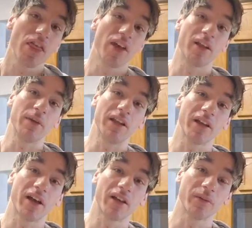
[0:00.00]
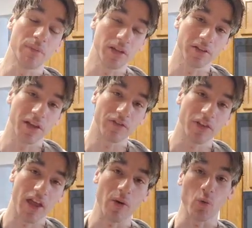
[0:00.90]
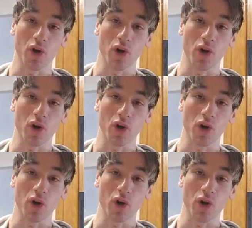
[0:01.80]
Then immediately after that,